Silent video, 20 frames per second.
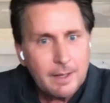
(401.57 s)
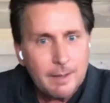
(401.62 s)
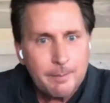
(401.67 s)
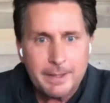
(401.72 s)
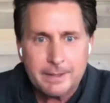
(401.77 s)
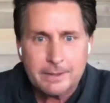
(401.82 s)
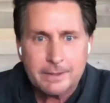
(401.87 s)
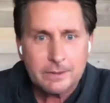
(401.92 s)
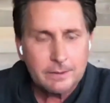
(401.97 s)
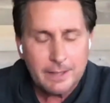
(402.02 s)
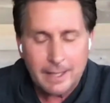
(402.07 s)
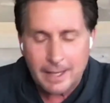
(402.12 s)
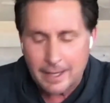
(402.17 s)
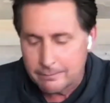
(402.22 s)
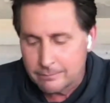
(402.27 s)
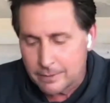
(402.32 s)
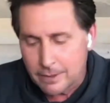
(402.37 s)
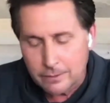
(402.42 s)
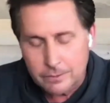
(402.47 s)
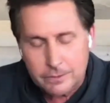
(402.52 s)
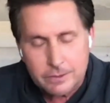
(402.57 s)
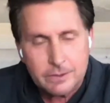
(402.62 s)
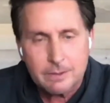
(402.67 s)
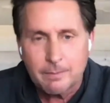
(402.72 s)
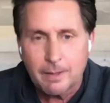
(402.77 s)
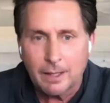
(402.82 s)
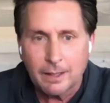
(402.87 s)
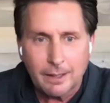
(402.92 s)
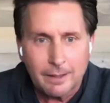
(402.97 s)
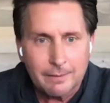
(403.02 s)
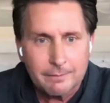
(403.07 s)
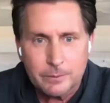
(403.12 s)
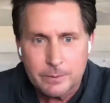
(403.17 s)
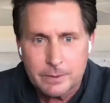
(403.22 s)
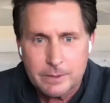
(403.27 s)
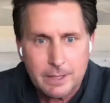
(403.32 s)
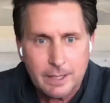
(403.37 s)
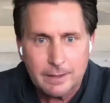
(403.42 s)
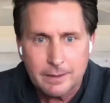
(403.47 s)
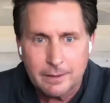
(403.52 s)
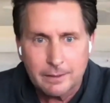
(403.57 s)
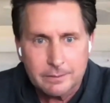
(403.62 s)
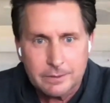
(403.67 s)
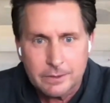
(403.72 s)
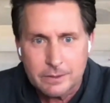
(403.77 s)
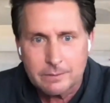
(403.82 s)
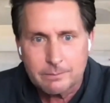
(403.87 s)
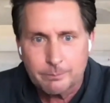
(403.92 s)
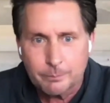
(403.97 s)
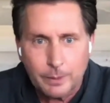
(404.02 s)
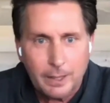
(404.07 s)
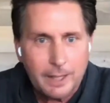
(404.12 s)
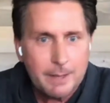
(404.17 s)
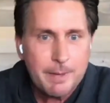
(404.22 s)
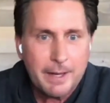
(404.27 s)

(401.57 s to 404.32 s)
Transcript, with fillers: Basically, had coaches in my life that would say, you know, just play